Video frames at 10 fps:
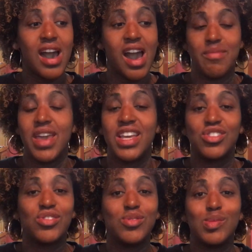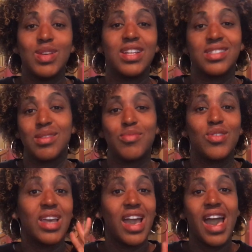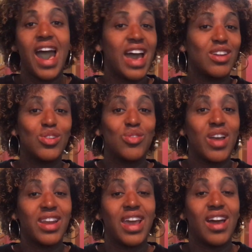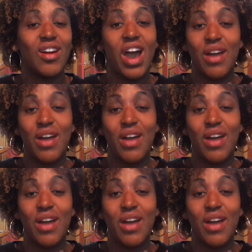I may introduce meat at some point. I don't know right now.